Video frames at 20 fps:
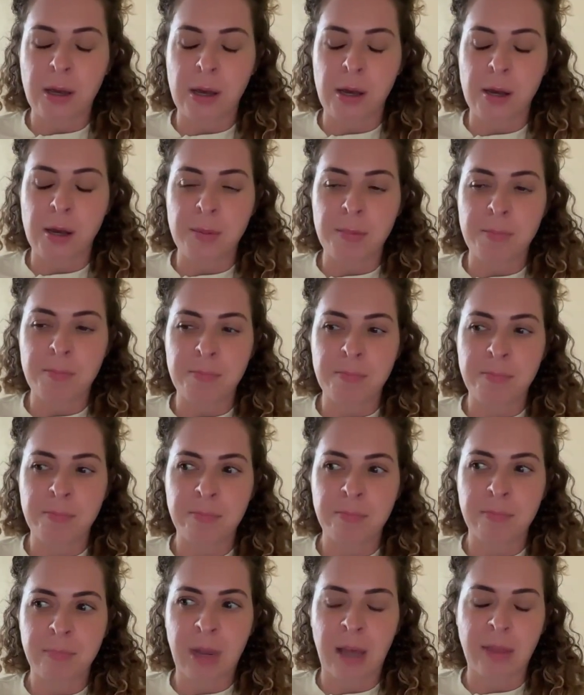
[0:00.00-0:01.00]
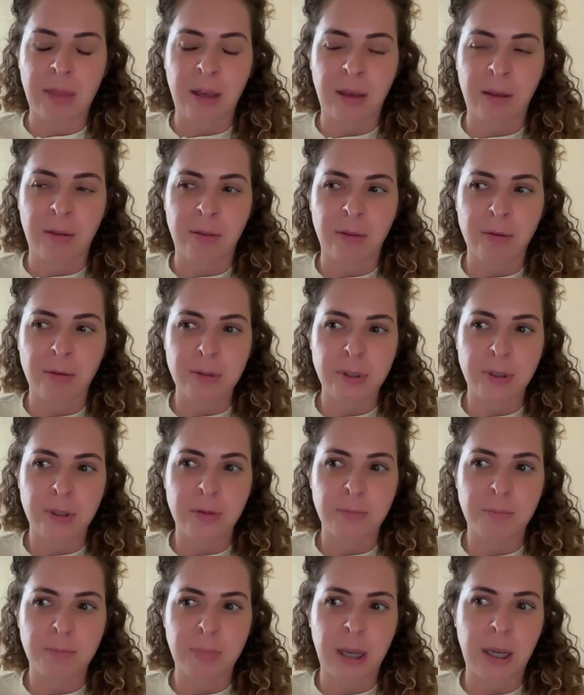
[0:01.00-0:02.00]
I think those are
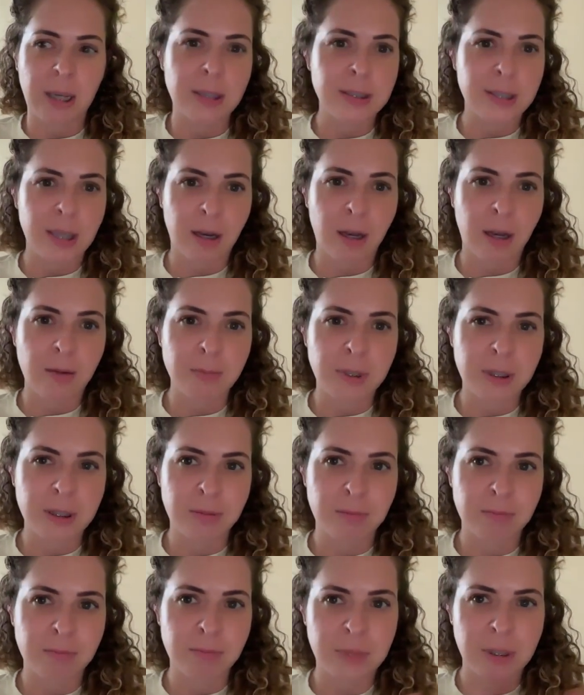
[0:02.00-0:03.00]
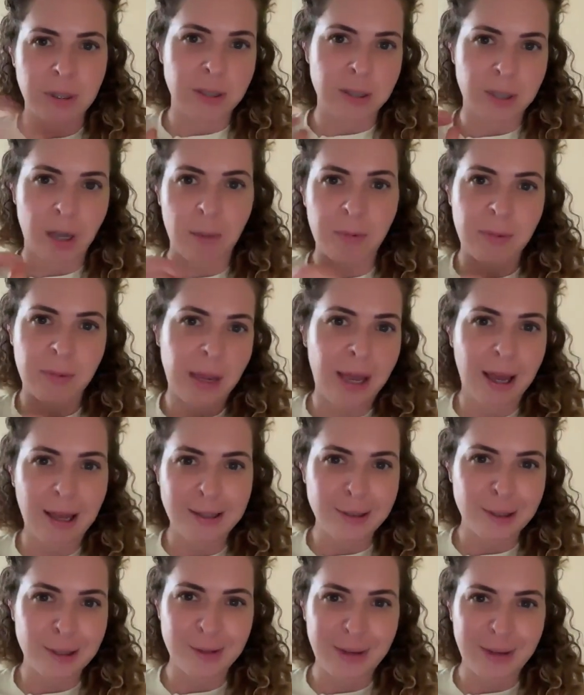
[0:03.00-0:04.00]
the biggest that come to the top of my
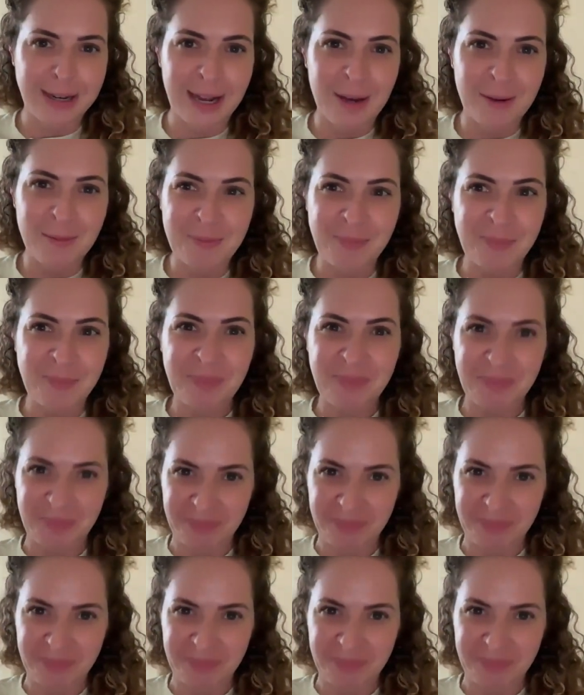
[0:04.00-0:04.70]
head just right now.